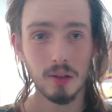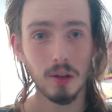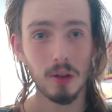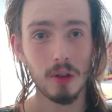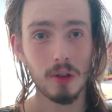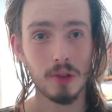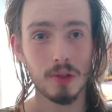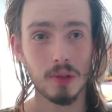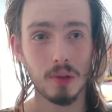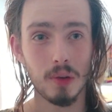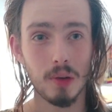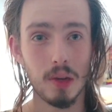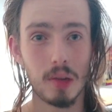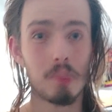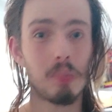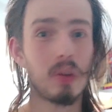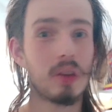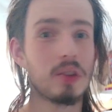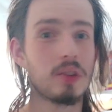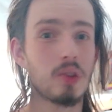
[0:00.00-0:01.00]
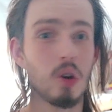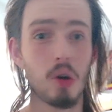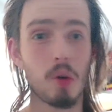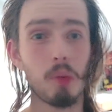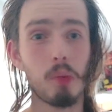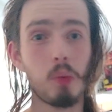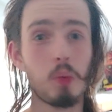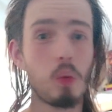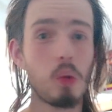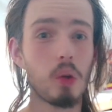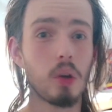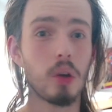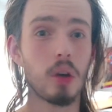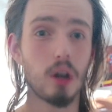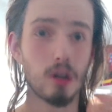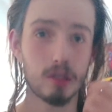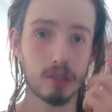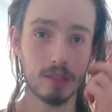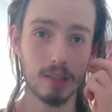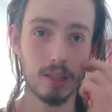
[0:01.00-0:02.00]
also A, but it's up 1
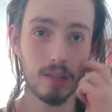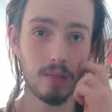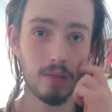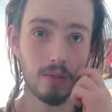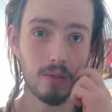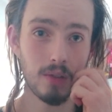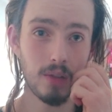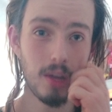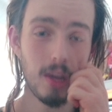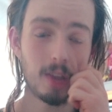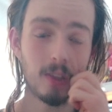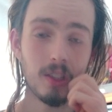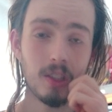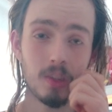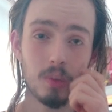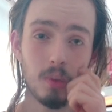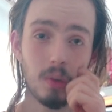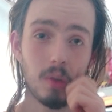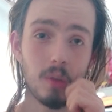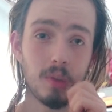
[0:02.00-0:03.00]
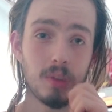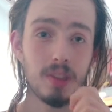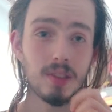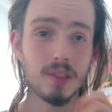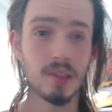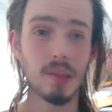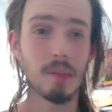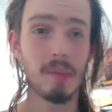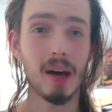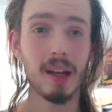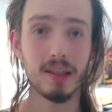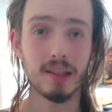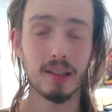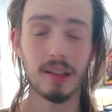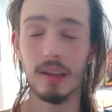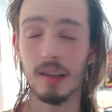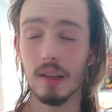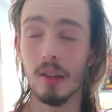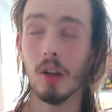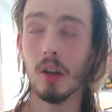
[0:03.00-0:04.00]
octave. That's why when you see
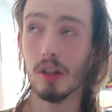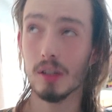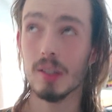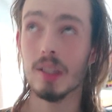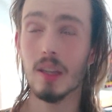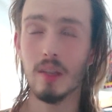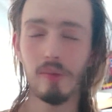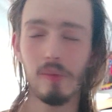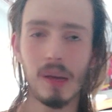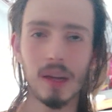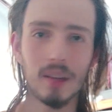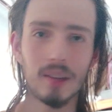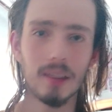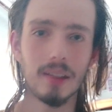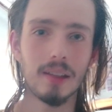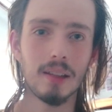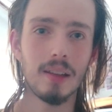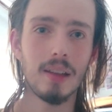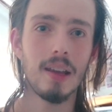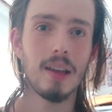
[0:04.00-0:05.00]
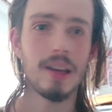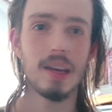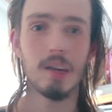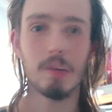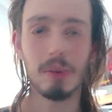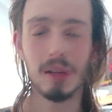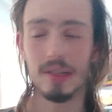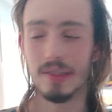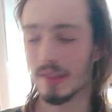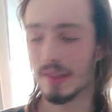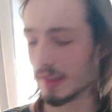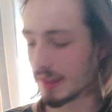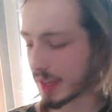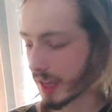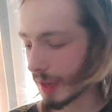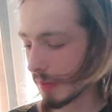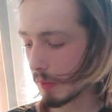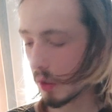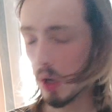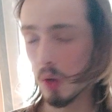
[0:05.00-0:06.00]
an octave mandolin, it plays the
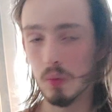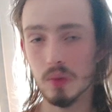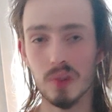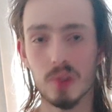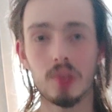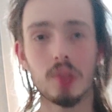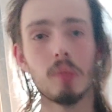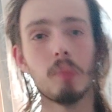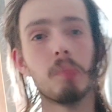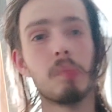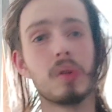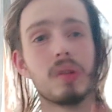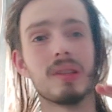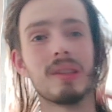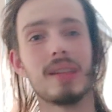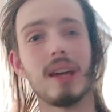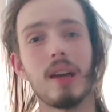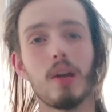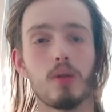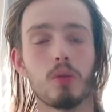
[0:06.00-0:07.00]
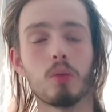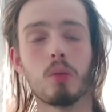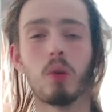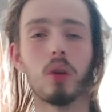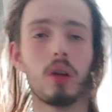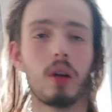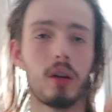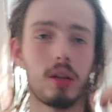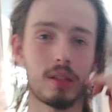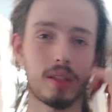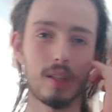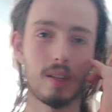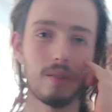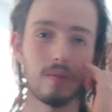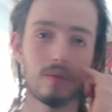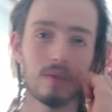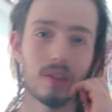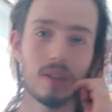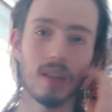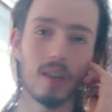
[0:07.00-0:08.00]
same notes, but down 1
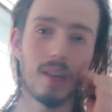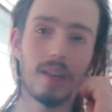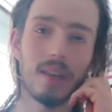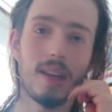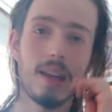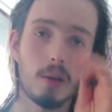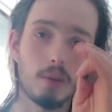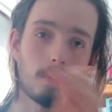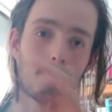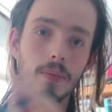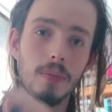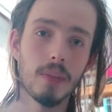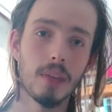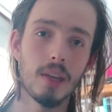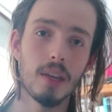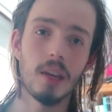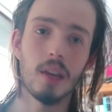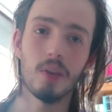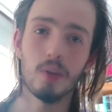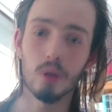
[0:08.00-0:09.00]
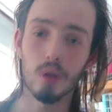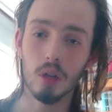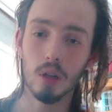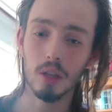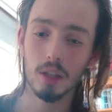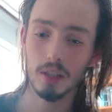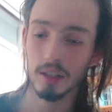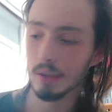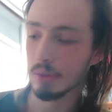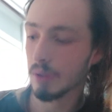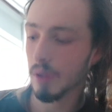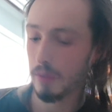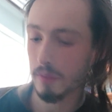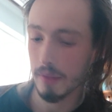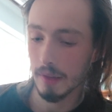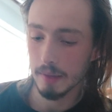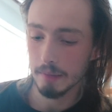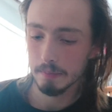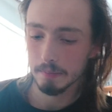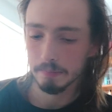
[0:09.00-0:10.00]
octave. Now, if we're all clear on
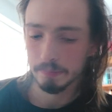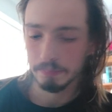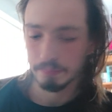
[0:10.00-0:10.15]
that,